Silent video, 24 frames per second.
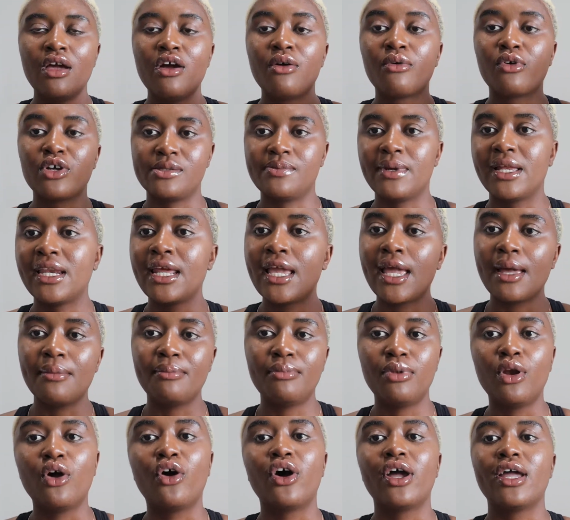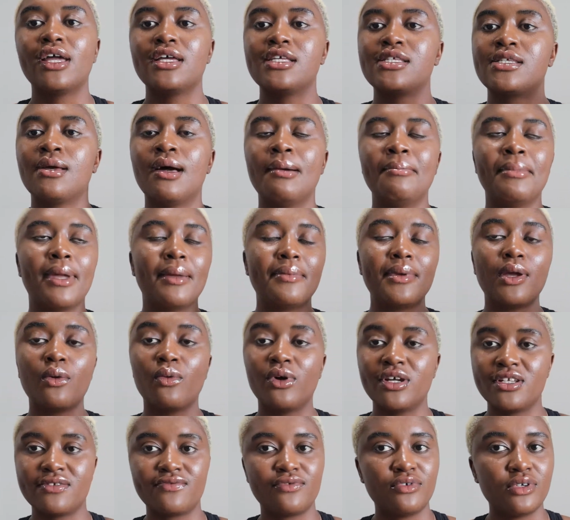because many employers maybe
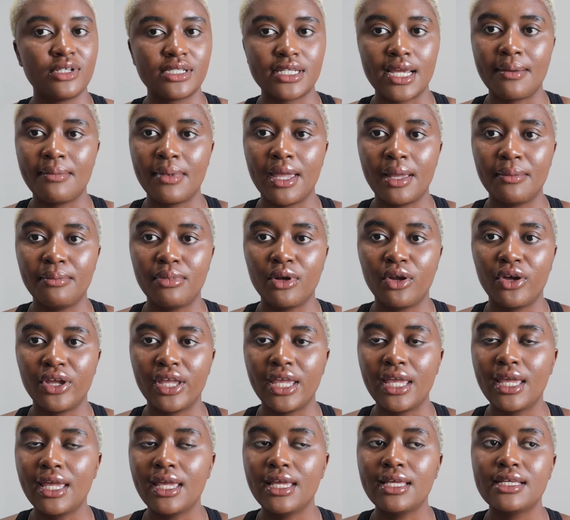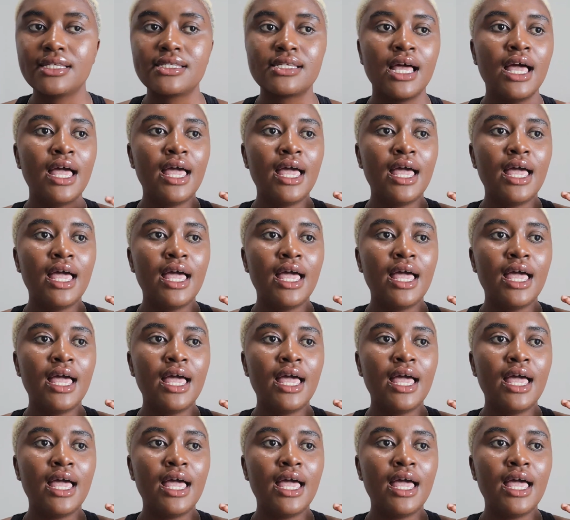want full-time employees,